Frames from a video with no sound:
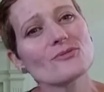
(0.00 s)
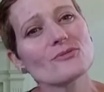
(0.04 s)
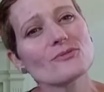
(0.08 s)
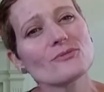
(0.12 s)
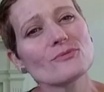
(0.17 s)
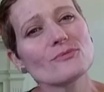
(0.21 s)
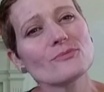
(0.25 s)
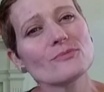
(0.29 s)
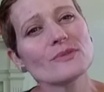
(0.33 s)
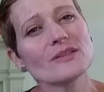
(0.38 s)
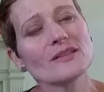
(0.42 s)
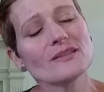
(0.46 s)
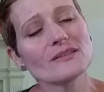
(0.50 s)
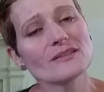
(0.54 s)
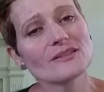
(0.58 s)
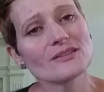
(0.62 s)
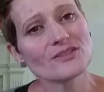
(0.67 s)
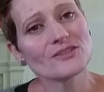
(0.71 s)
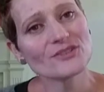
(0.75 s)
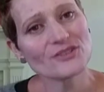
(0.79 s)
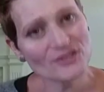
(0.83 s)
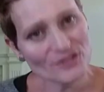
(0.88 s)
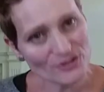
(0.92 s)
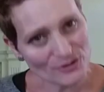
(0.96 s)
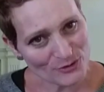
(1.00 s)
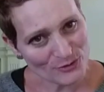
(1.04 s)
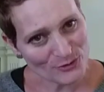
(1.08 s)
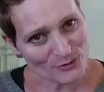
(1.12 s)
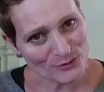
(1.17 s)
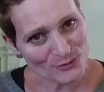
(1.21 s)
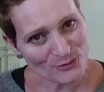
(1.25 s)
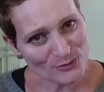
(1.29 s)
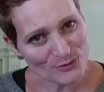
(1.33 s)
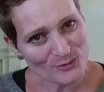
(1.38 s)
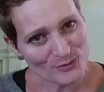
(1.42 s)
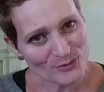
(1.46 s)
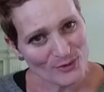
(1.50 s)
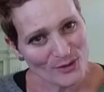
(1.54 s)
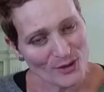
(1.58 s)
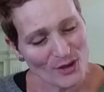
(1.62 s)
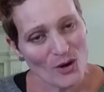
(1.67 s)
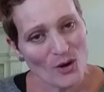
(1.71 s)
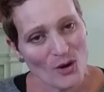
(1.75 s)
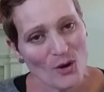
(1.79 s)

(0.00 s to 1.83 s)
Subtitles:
you will continue,